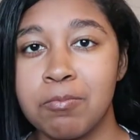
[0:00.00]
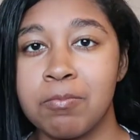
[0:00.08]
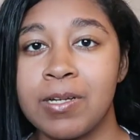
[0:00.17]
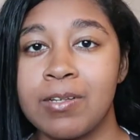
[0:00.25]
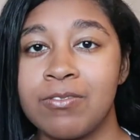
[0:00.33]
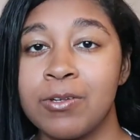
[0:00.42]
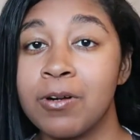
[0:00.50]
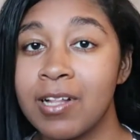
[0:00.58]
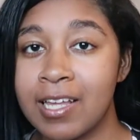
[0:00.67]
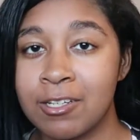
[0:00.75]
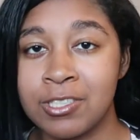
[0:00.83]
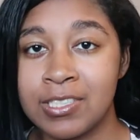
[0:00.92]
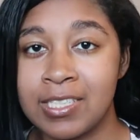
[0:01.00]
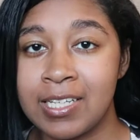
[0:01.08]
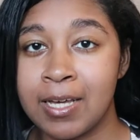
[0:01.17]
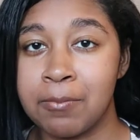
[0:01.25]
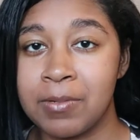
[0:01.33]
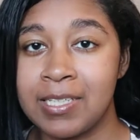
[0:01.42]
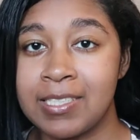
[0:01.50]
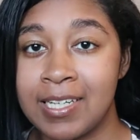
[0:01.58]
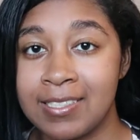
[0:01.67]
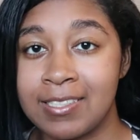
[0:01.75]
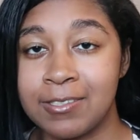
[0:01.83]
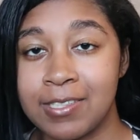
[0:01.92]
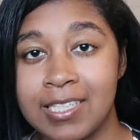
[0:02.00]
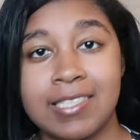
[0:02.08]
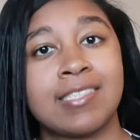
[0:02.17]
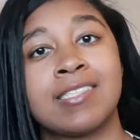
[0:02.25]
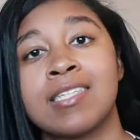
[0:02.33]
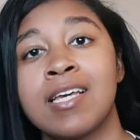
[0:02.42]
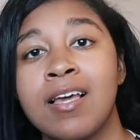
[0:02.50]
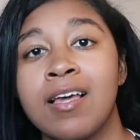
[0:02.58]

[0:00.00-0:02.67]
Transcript: But if your electricity company does do this,